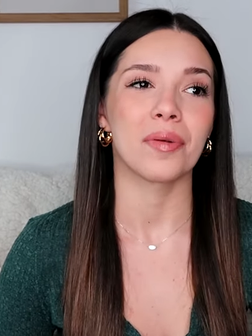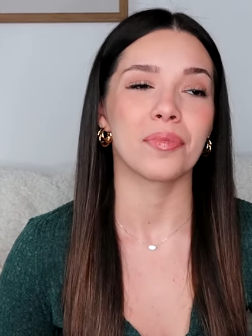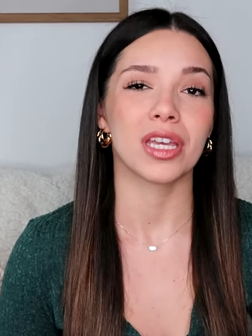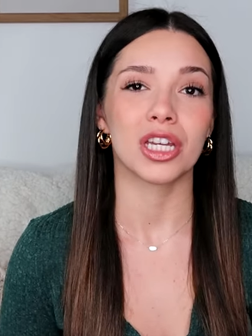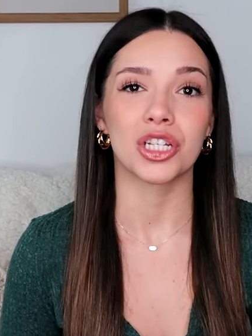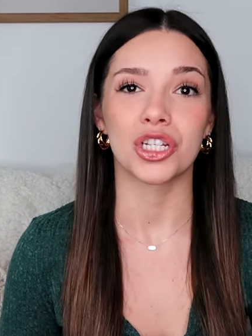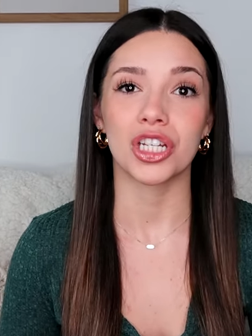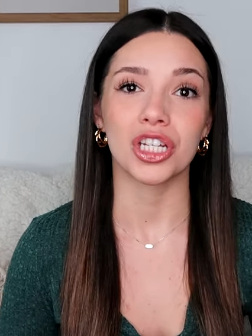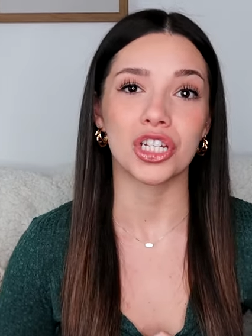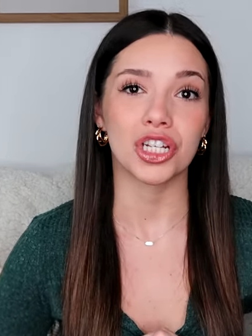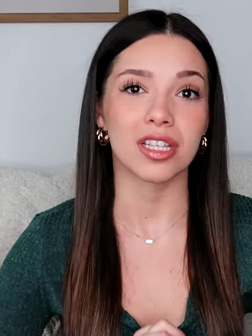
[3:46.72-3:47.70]
Because
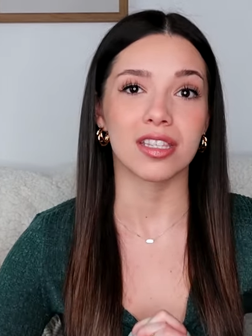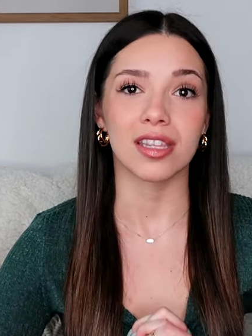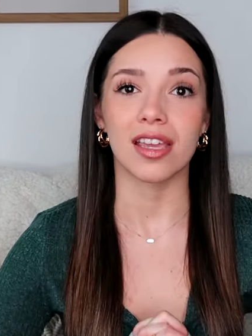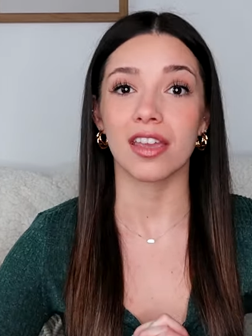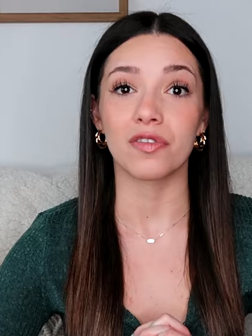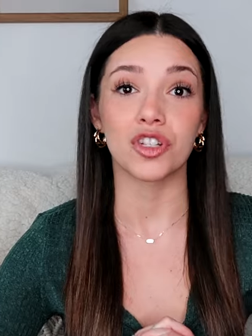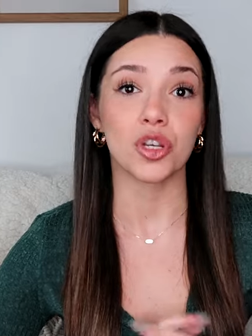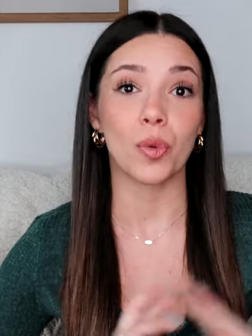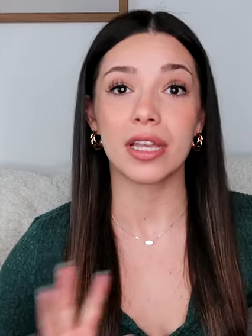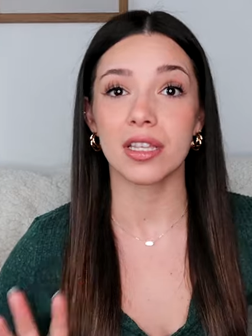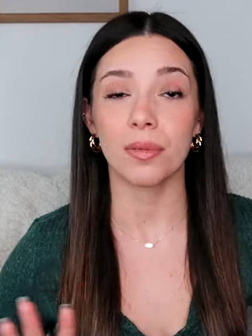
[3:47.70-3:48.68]
she just, like, if she
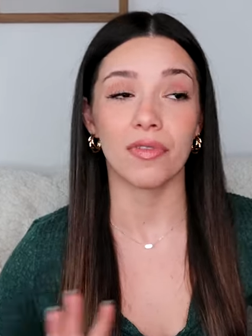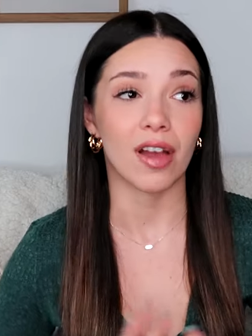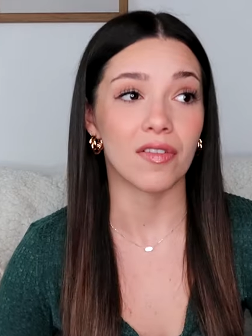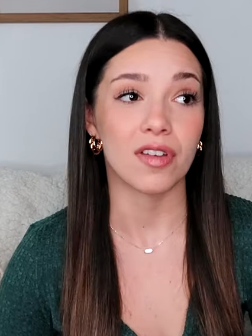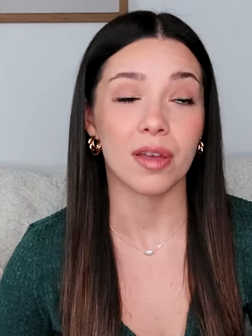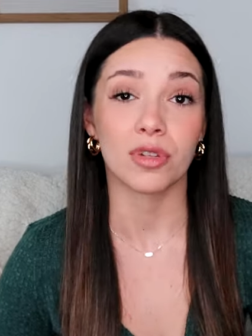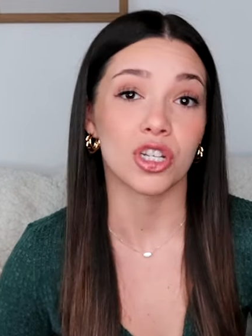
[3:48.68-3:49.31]
wakes up at 5 a.m.